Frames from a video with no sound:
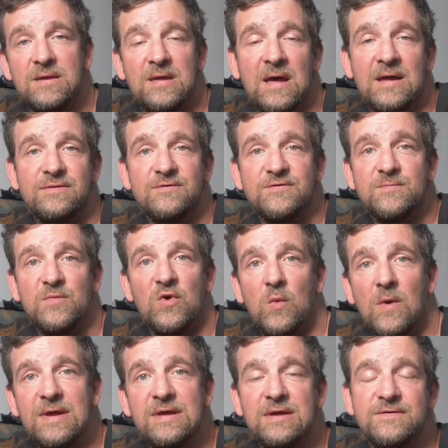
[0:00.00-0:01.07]
It handles more
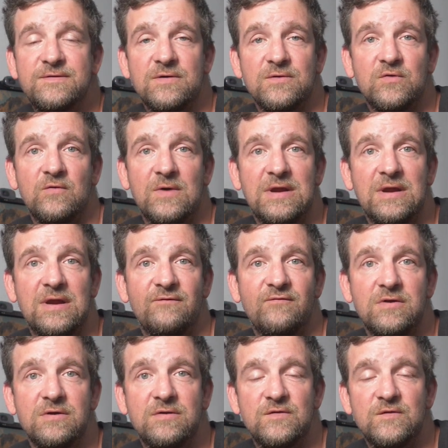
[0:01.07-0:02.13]
weight, it's got greater
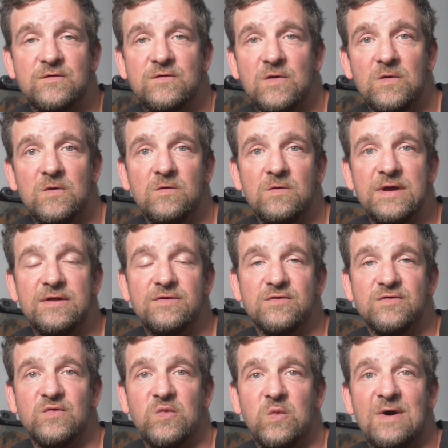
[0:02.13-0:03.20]
level of control, it
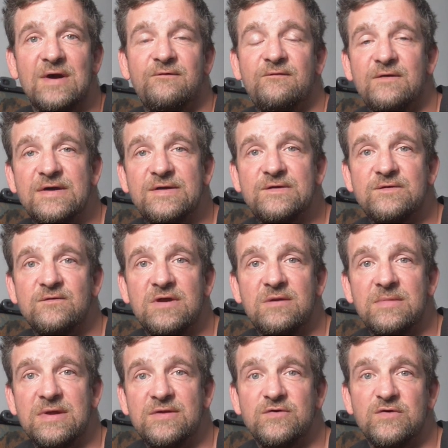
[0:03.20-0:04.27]
does Wi-Fi
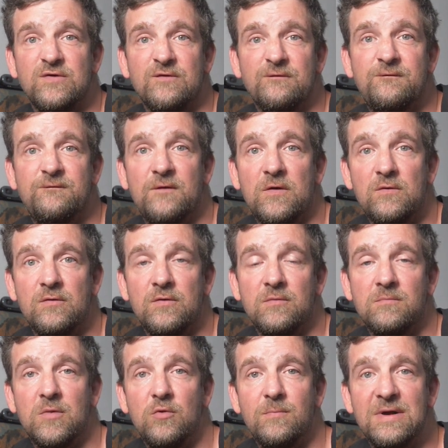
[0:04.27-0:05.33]
streaming to your phone
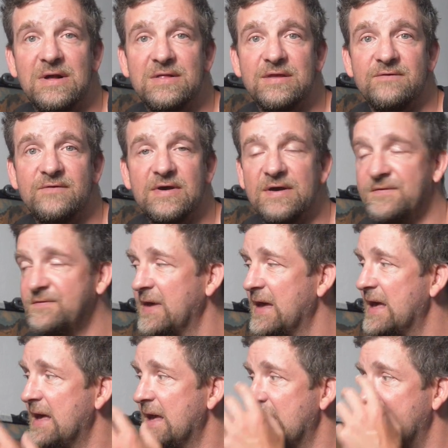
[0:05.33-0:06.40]
or mobile device,
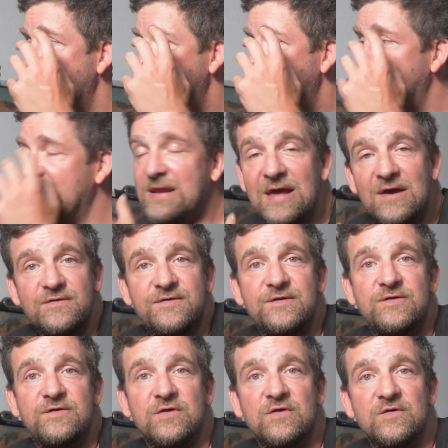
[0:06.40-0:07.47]
it allows
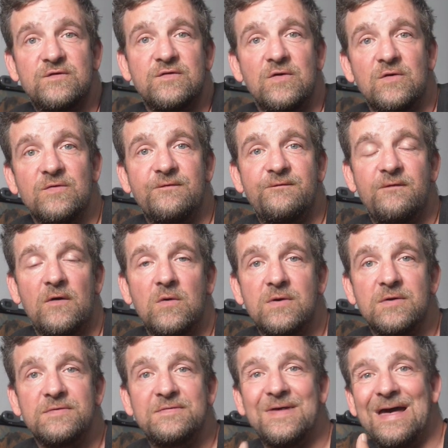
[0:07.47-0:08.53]
you to control the
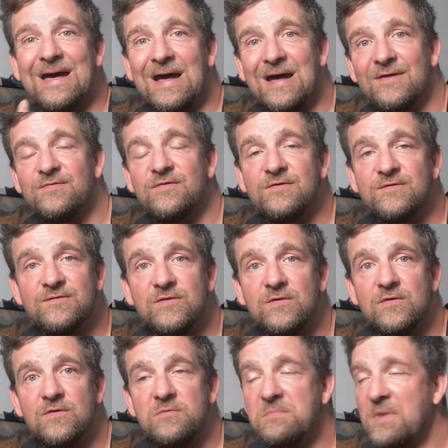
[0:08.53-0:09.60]
focus and the
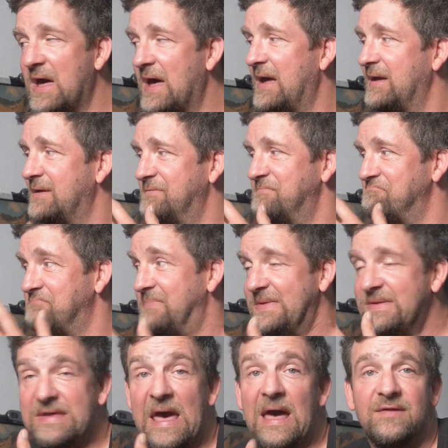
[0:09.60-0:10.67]
zoom, and
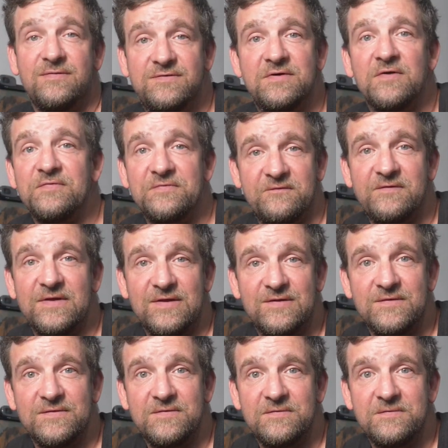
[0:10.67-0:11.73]
yeah, tons of
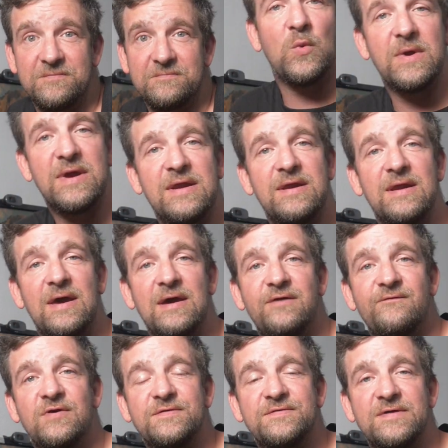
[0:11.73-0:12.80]
features. But we're getting ahead
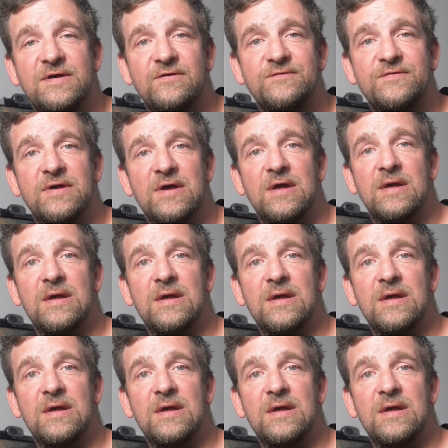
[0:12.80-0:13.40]
of ourselves.